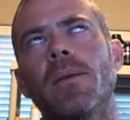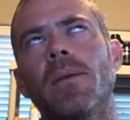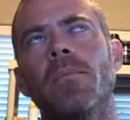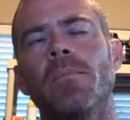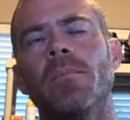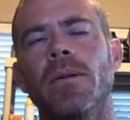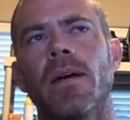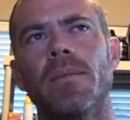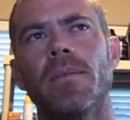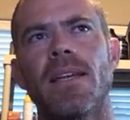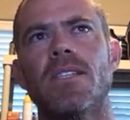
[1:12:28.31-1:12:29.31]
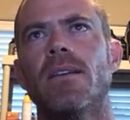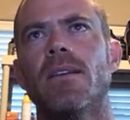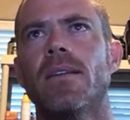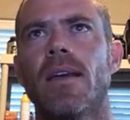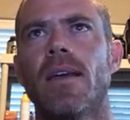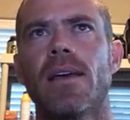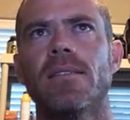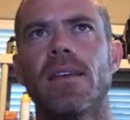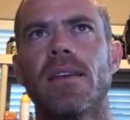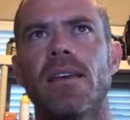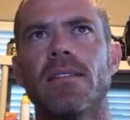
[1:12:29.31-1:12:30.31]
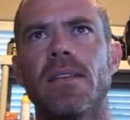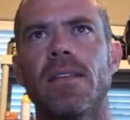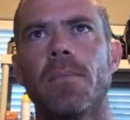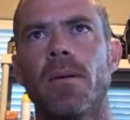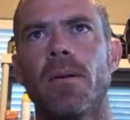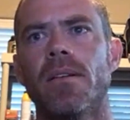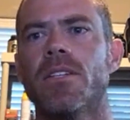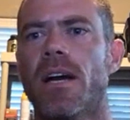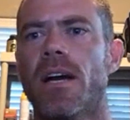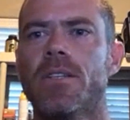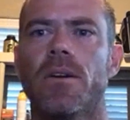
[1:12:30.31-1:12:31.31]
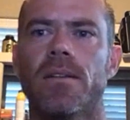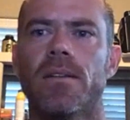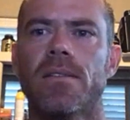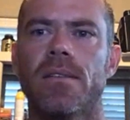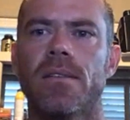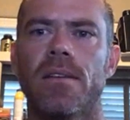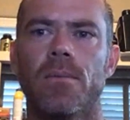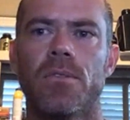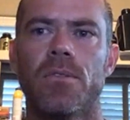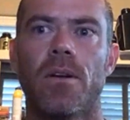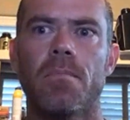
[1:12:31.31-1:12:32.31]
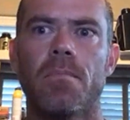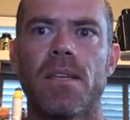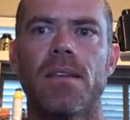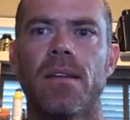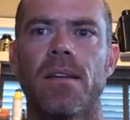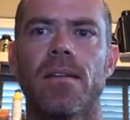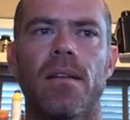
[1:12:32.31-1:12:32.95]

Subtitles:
People build up tension as they get deeper into shot strings and will start missing.